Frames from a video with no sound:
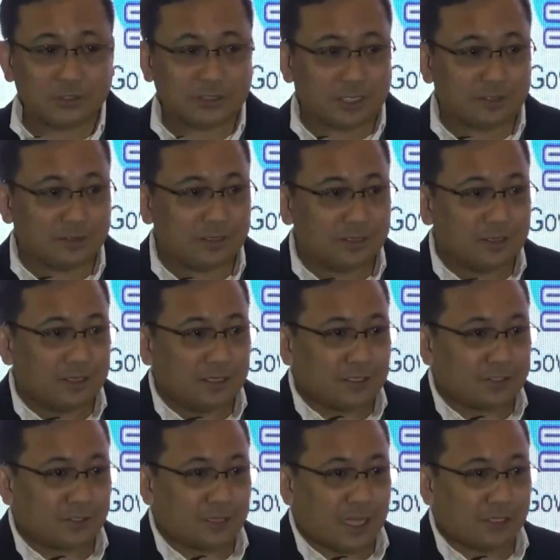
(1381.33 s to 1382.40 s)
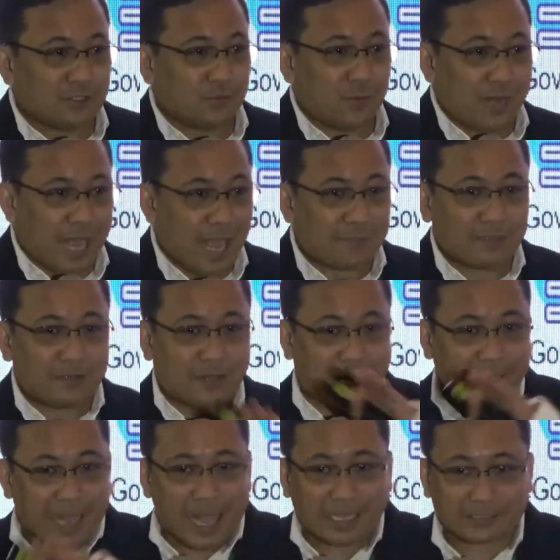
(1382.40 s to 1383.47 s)
use it, so that you will have a
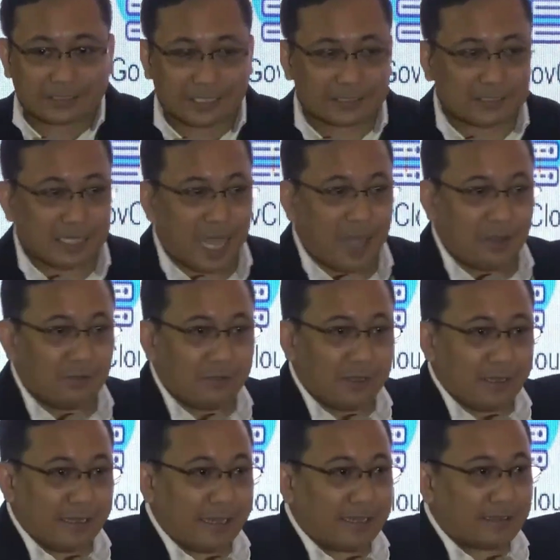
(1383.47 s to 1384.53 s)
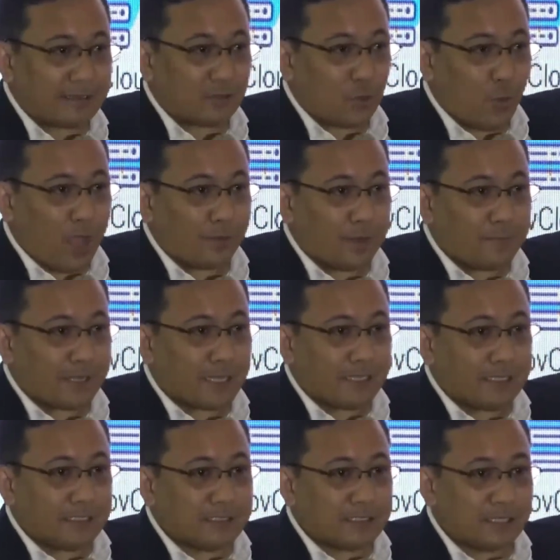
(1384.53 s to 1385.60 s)
direct access now, link query
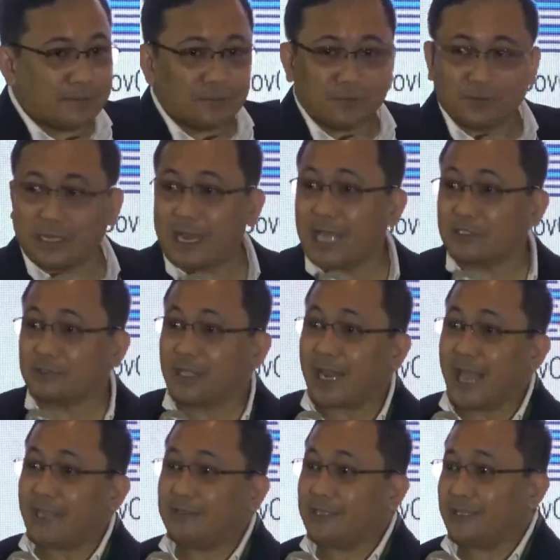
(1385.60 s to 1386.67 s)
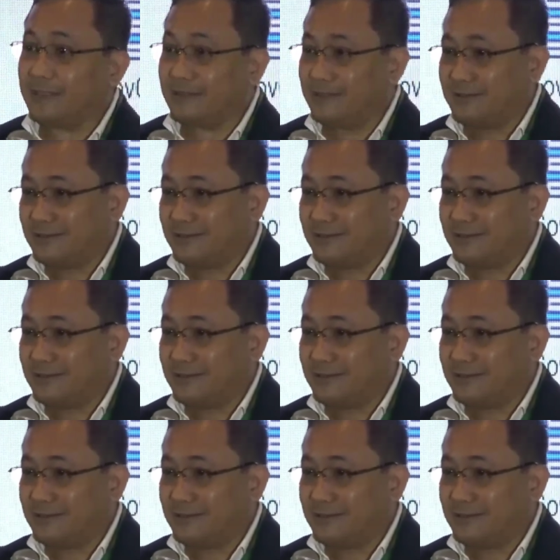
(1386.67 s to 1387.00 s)
mechanism to the national ID,